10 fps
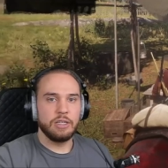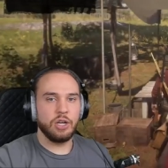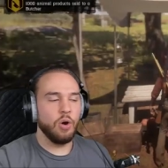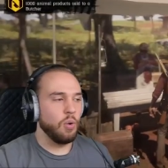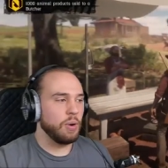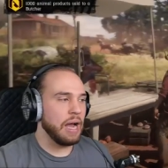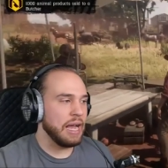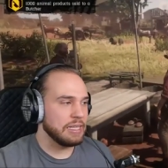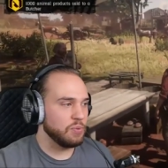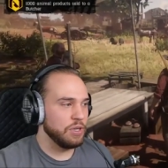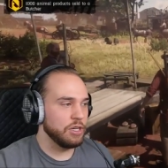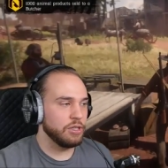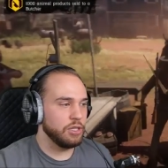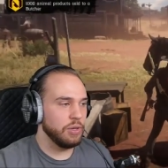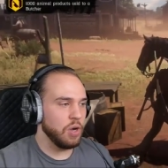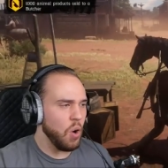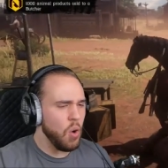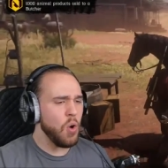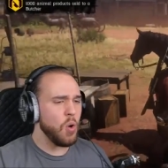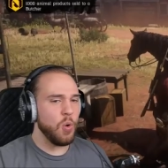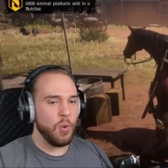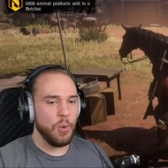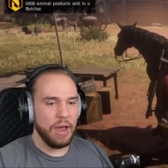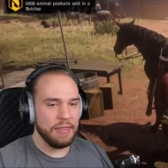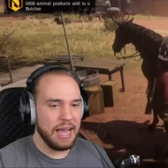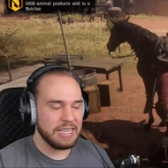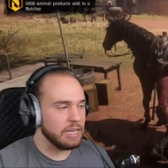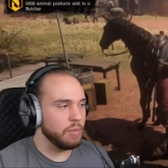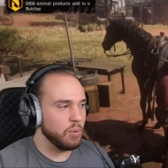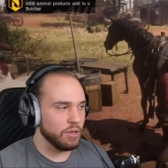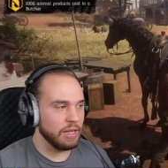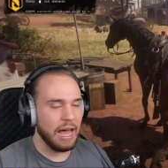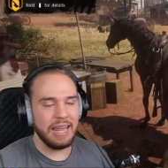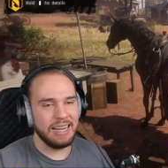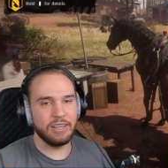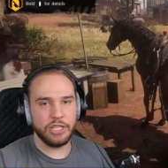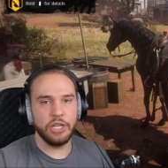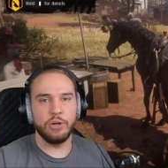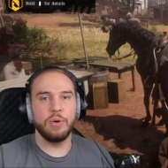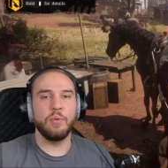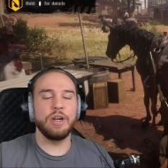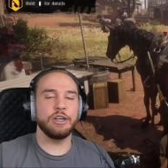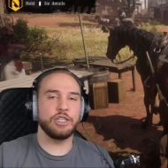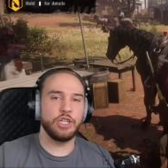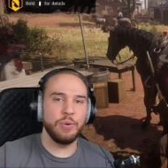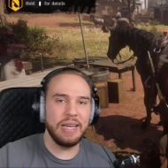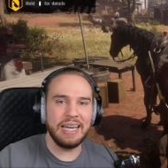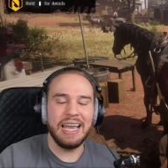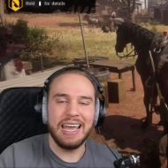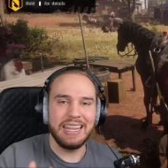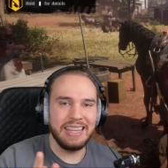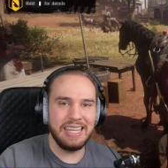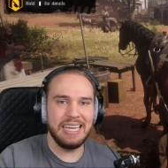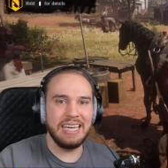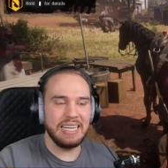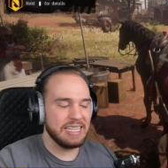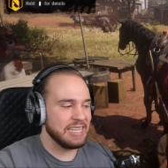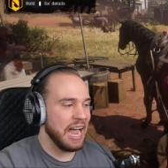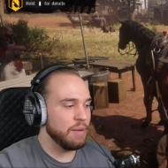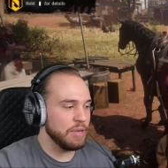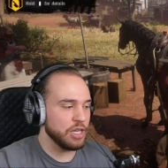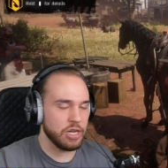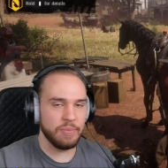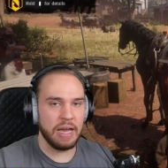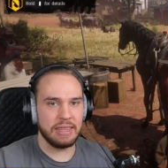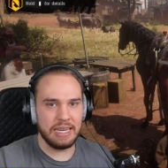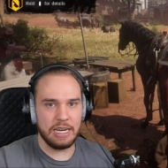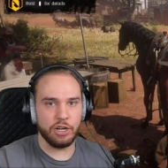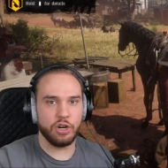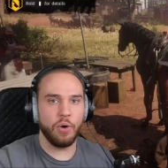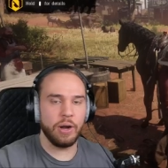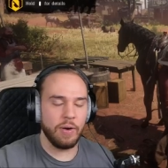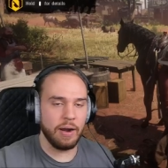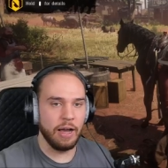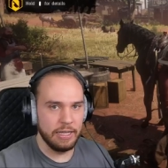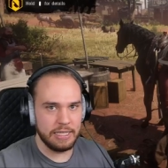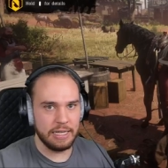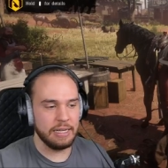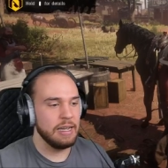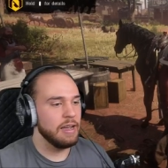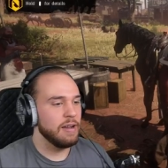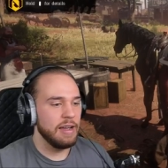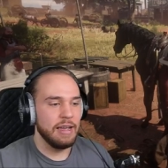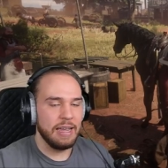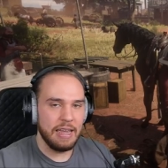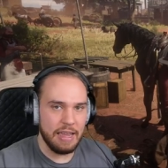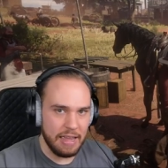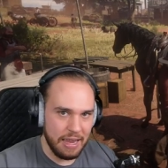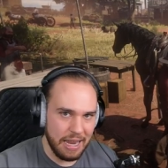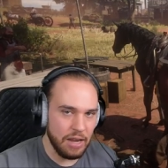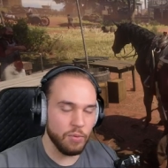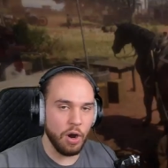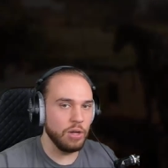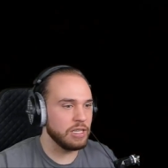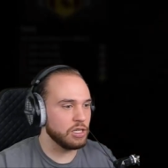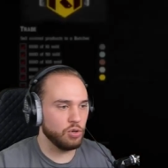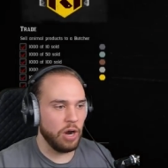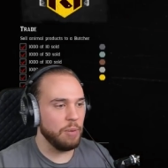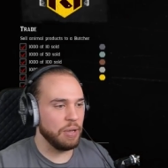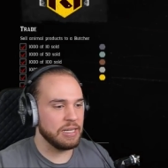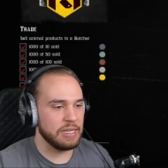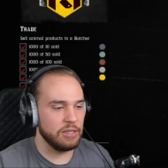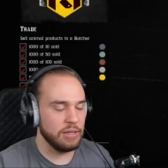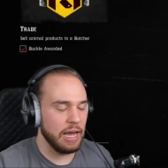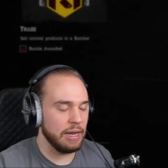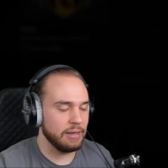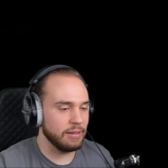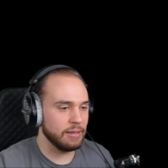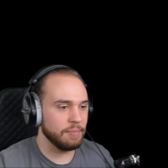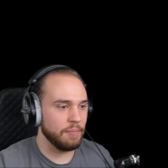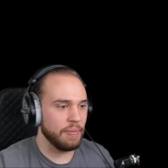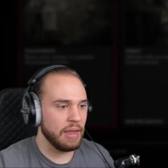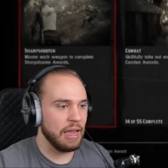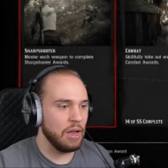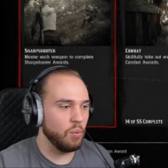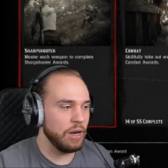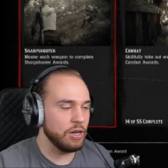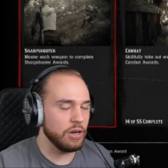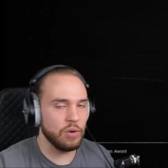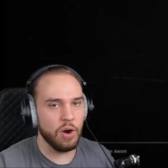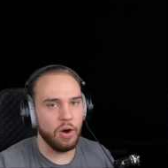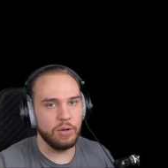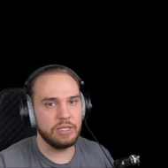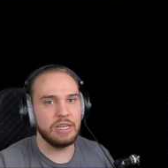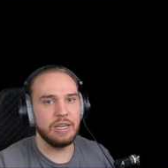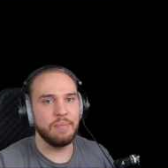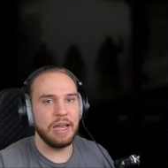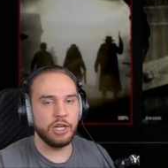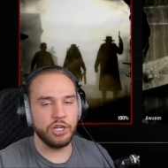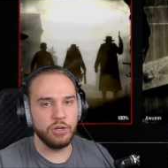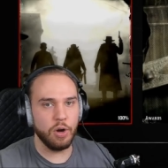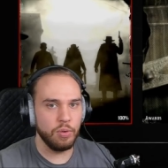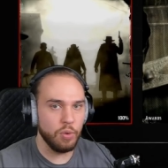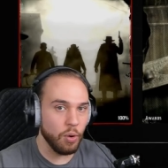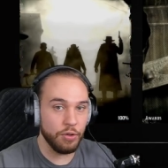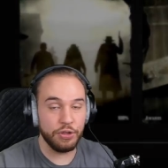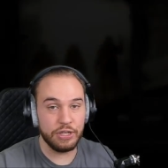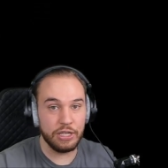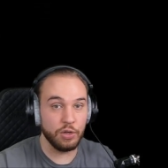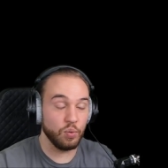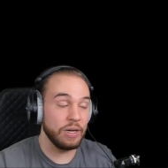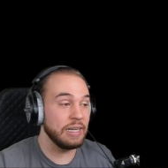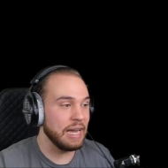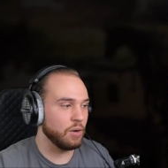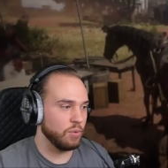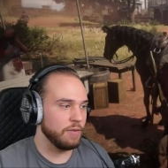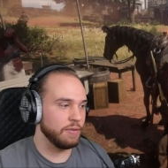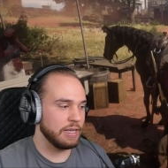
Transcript: So, guys, when you're doing... Ooh! And that's going to be worth a lot there, too. When you're doing the side mission method and you're going around hunting in Rhodes is a great place to do that. And when you're in Rhodes, make sure you go north to the Ringneck River.